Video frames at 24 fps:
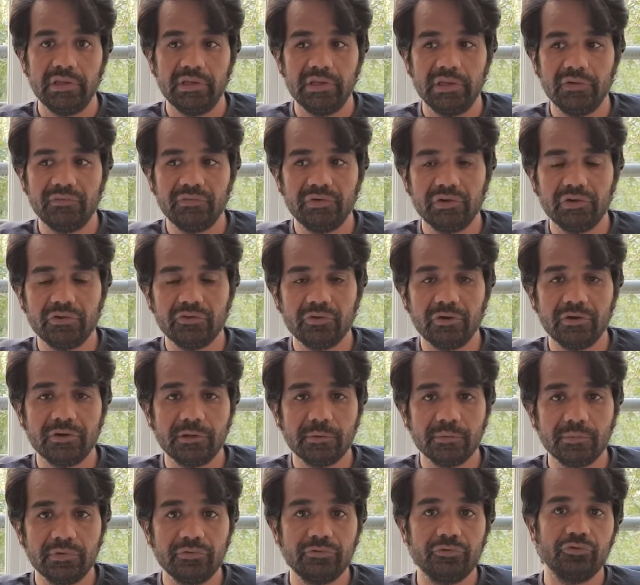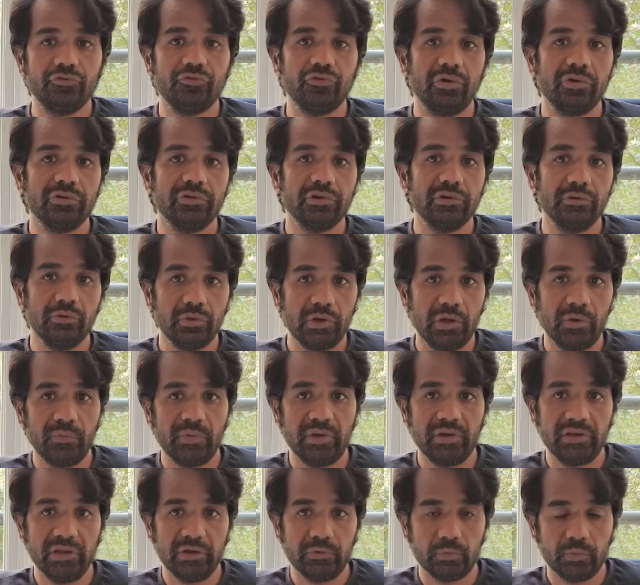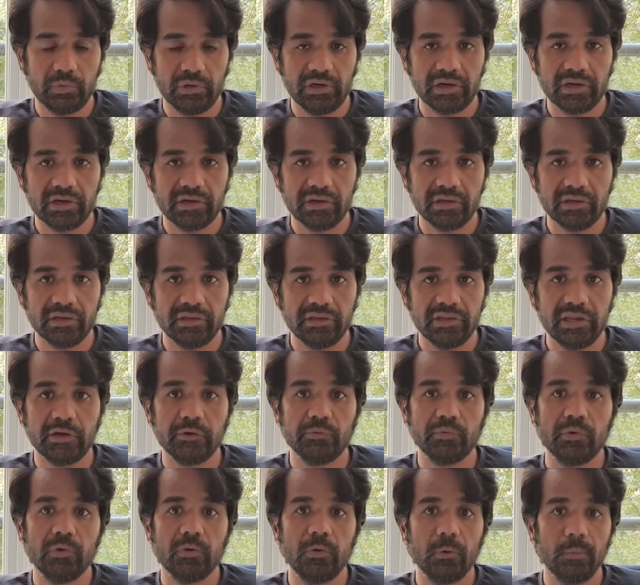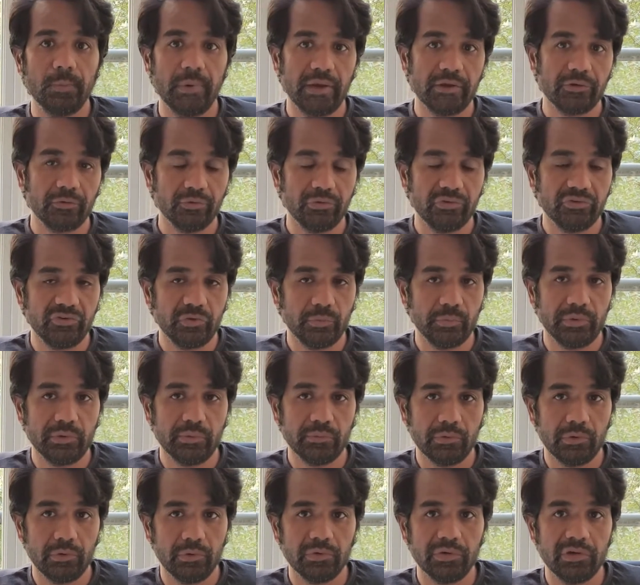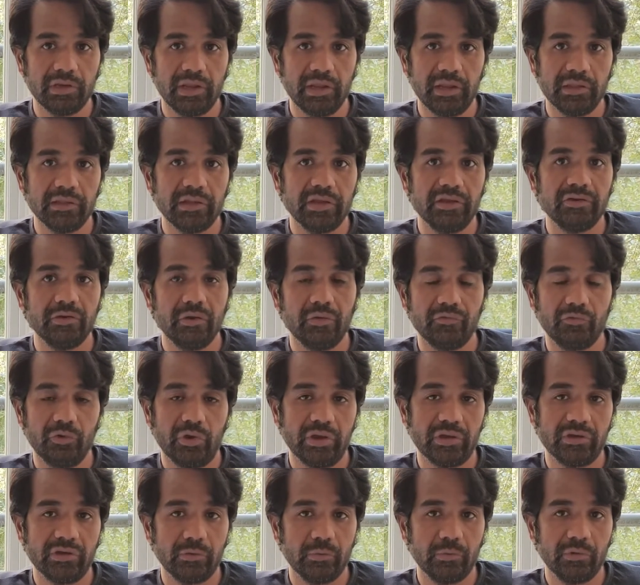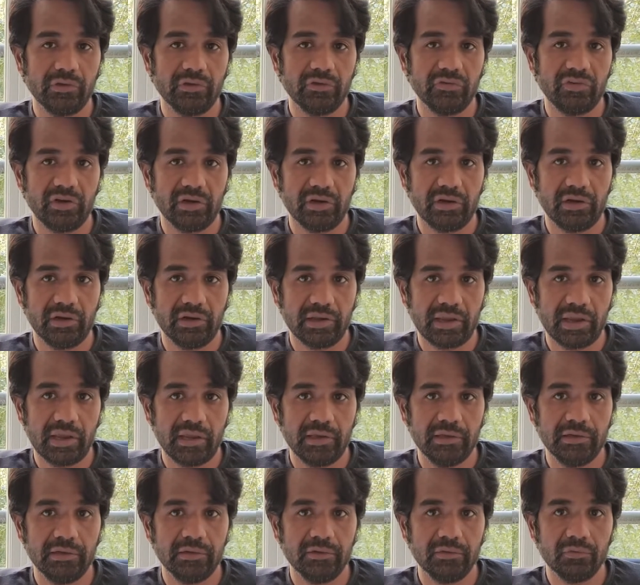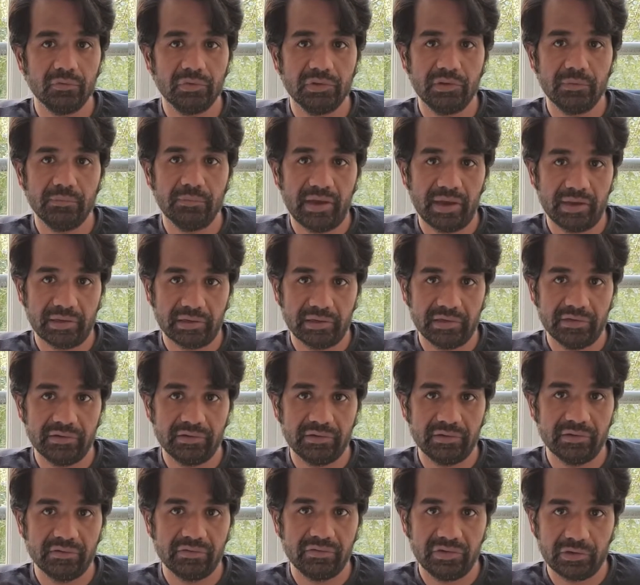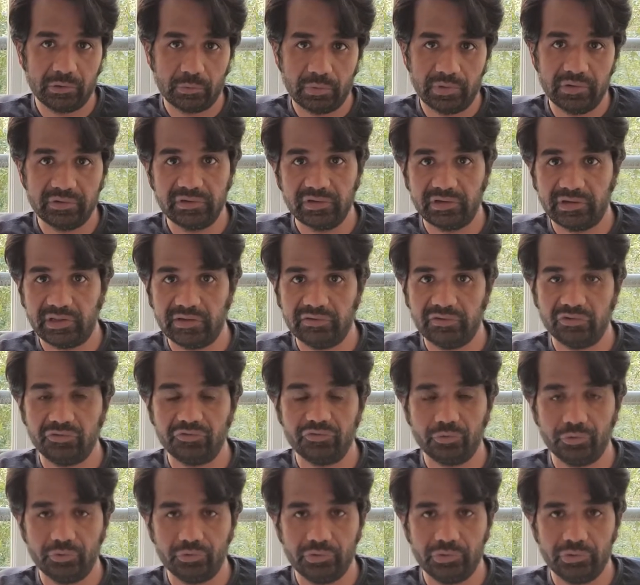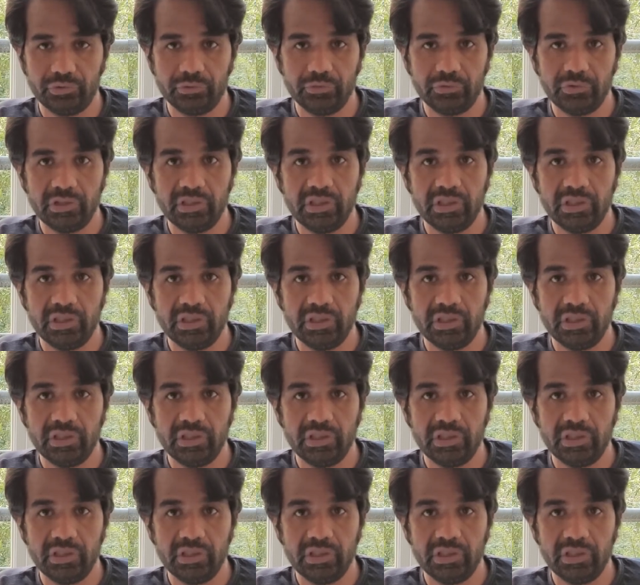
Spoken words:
If it is not able to join the LoRaWAN network, then it will go back to the shipping mode, and then you have to activate the tracker again with the magnet sequence that I just showed you.